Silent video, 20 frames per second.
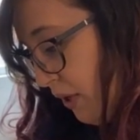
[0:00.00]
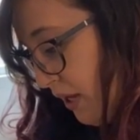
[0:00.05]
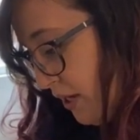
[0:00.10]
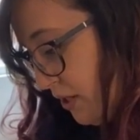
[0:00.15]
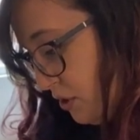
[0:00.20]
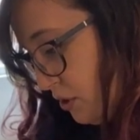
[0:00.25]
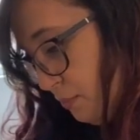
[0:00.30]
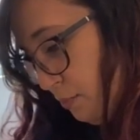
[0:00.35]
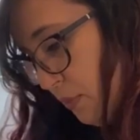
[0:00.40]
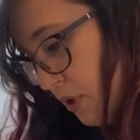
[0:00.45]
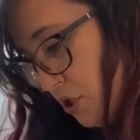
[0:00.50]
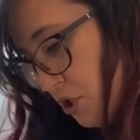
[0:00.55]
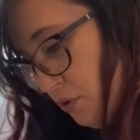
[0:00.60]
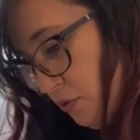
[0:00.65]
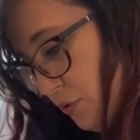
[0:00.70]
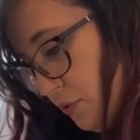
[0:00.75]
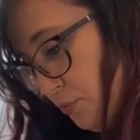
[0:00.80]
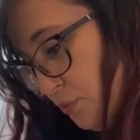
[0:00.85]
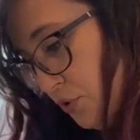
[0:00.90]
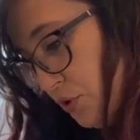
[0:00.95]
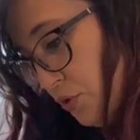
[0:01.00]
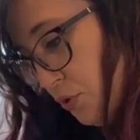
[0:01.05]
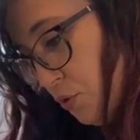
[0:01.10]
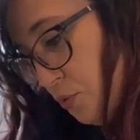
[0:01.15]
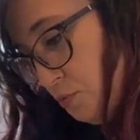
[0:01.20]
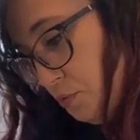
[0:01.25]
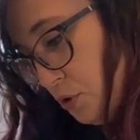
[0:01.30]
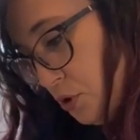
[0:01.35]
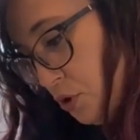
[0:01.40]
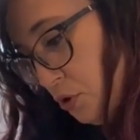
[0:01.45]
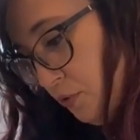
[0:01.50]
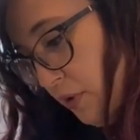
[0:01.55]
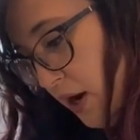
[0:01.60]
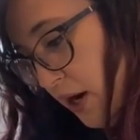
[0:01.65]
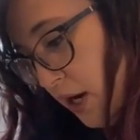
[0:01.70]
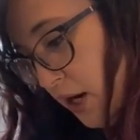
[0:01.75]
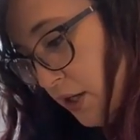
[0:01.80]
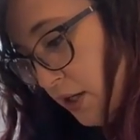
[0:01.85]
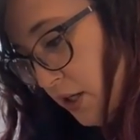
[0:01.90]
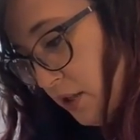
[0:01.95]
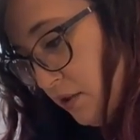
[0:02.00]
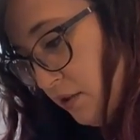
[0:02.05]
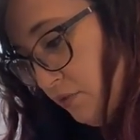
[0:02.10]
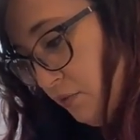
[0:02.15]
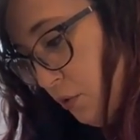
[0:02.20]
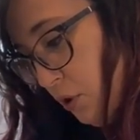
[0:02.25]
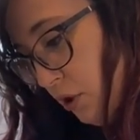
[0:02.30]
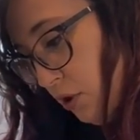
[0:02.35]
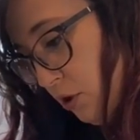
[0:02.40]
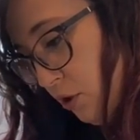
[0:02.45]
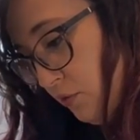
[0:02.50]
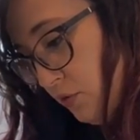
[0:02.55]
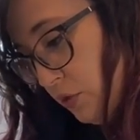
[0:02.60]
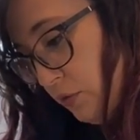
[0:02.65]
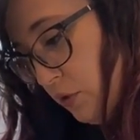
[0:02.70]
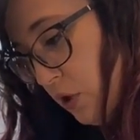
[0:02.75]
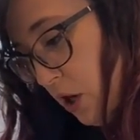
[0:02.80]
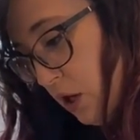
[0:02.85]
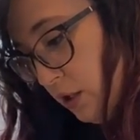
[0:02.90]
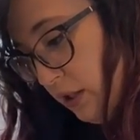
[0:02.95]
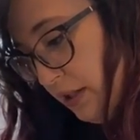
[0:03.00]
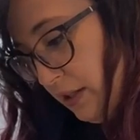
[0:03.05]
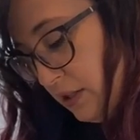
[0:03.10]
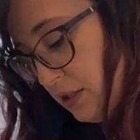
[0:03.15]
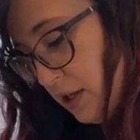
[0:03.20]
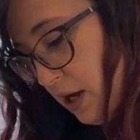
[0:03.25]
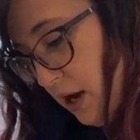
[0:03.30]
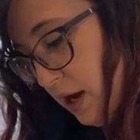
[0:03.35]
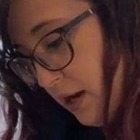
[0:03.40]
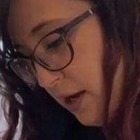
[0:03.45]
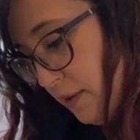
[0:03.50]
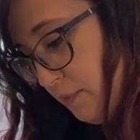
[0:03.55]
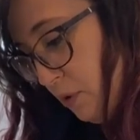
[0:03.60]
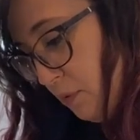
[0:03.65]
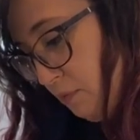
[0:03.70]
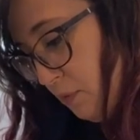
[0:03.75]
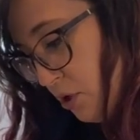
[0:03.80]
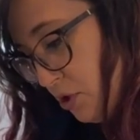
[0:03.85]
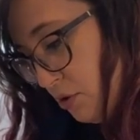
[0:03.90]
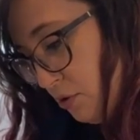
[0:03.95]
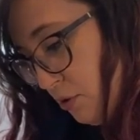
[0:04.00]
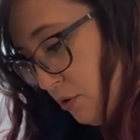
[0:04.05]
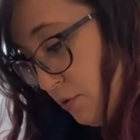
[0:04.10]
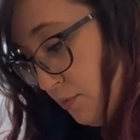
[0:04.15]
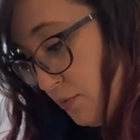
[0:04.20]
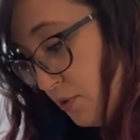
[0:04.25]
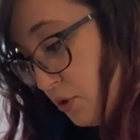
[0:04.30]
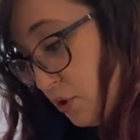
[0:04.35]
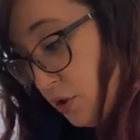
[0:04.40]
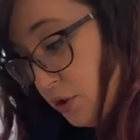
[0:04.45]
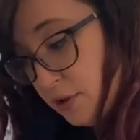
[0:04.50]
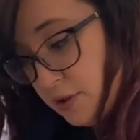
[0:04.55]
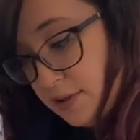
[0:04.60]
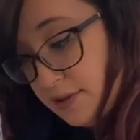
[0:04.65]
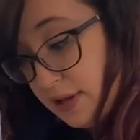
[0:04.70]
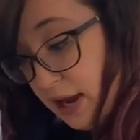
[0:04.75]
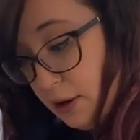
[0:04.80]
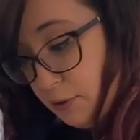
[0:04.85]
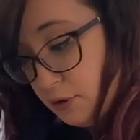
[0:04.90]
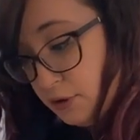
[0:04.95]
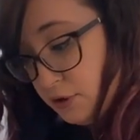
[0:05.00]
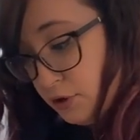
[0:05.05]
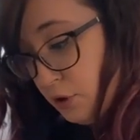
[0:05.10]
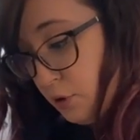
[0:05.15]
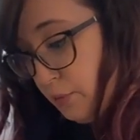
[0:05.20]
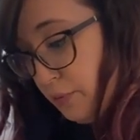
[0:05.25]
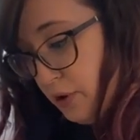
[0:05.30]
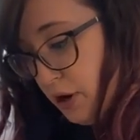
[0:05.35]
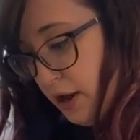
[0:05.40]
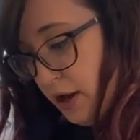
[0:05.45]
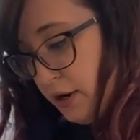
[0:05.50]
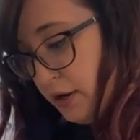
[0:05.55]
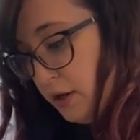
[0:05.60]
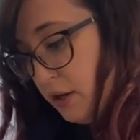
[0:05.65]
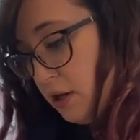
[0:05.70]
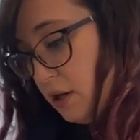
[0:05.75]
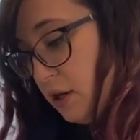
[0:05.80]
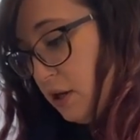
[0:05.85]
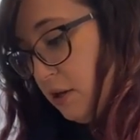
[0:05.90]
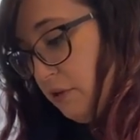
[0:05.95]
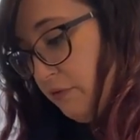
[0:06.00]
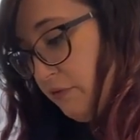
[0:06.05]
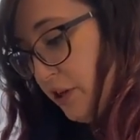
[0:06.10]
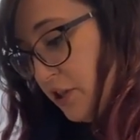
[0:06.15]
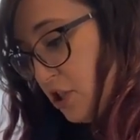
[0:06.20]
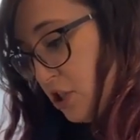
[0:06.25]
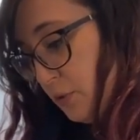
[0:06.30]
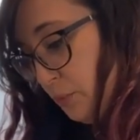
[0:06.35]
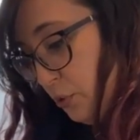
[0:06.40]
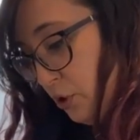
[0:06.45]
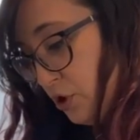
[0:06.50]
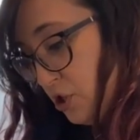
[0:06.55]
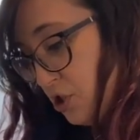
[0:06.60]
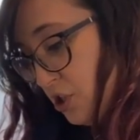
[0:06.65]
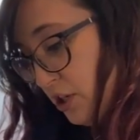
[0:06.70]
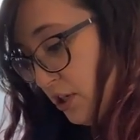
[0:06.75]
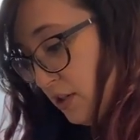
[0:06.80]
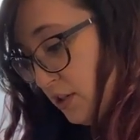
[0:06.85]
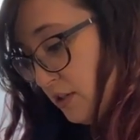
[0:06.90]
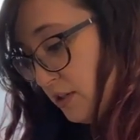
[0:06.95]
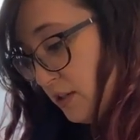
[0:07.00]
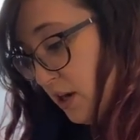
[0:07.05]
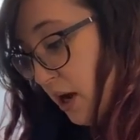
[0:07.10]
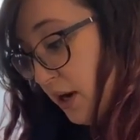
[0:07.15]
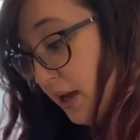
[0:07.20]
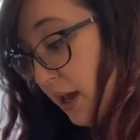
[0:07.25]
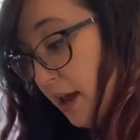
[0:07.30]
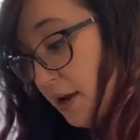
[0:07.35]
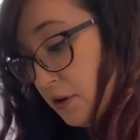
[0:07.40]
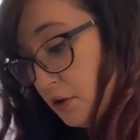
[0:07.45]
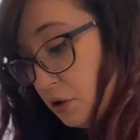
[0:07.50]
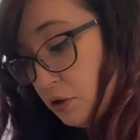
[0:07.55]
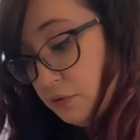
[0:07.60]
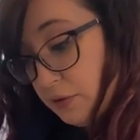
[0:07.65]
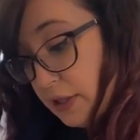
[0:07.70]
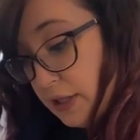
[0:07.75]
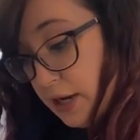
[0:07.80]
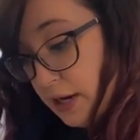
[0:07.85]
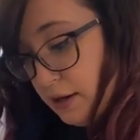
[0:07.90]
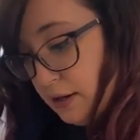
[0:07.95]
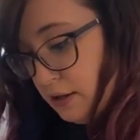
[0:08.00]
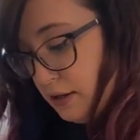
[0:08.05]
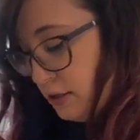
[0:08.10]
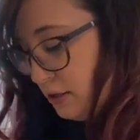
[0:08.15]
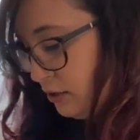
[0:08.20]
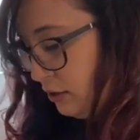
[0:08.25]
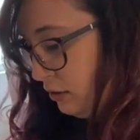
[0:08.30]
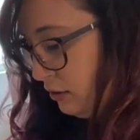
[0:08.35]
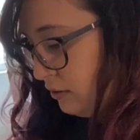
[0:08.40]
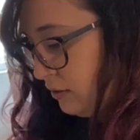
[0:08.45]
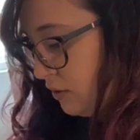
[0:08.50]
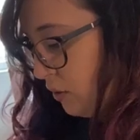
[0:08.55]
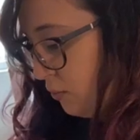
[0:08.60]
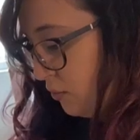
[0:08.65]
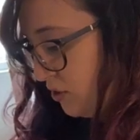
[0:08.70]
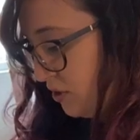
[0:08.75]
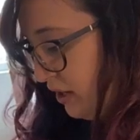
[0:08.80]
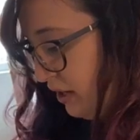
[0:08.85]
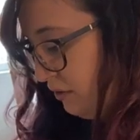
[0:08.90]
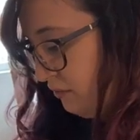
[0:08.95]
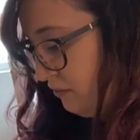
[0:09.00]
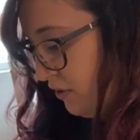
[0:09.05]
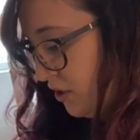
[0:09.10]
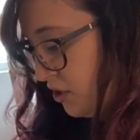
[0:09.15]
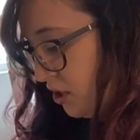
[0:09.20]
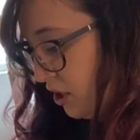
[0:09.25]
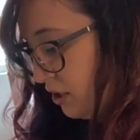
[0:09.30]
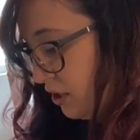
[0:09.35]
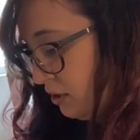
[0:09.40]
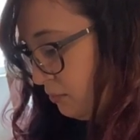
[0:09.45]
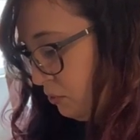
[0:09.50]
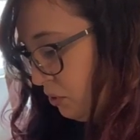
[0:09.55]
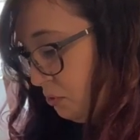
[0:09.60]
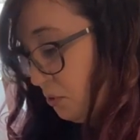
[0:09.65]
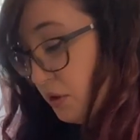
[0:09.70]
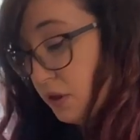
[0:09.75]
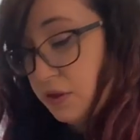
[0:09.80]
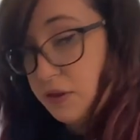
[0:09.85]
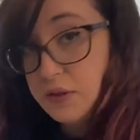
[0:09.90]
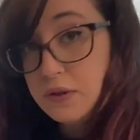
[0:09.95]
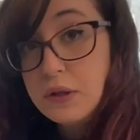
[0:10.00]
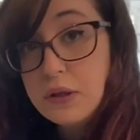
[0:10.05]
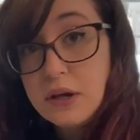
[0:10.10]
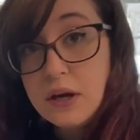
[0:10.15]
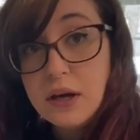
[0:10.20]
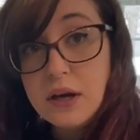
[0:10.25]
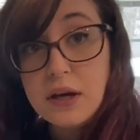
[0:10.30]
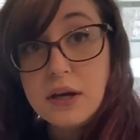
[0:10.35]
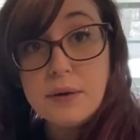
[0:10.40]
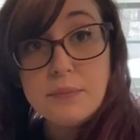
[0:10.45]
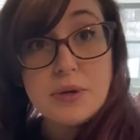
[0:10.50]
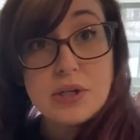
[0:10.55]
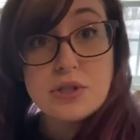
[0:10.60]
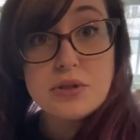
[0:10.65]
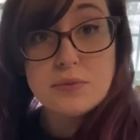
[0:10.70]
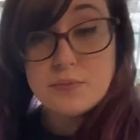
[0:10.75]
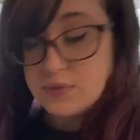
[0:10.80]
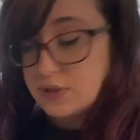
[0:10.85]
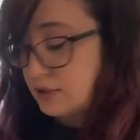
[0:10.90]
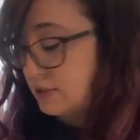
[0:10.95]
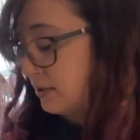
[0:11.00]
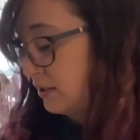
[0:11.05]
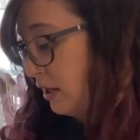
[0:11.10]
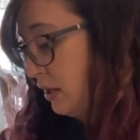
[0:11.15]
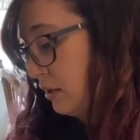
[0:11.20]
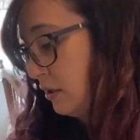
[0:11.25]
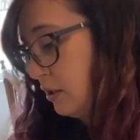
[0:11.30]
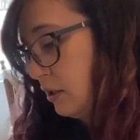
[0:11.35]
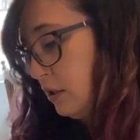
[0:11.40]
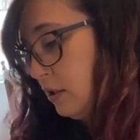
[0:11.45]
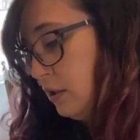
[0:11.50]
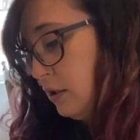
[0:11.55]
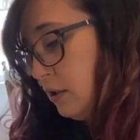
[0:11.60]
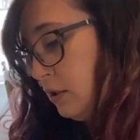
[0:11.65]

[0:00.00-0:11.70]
baked mushroom soup, two red onions, four cloves of garlic, thyme, mushrooms, good sourdough bread, vegetable or chicken stock, and Gruyere. It's almost like French onion, but with uh, mushrooms instead.